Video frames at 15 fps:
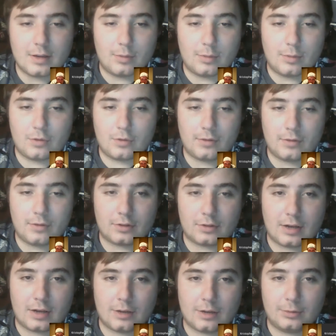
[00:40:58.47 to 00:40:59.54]
But if you have a
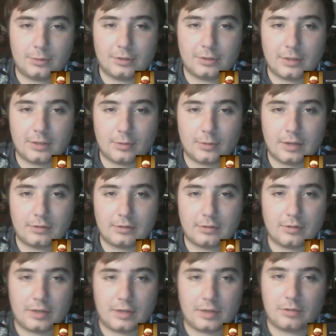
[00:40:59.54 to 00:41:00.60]
terrible team around
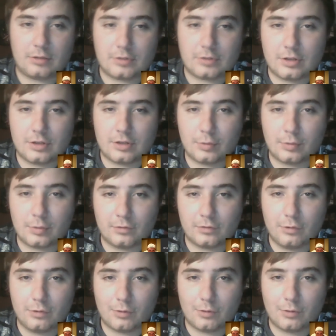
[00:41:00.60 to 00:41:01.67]
you and you still
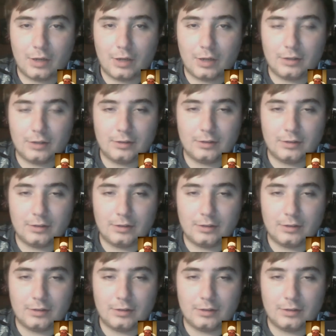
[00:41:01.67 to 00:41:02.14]
perform well,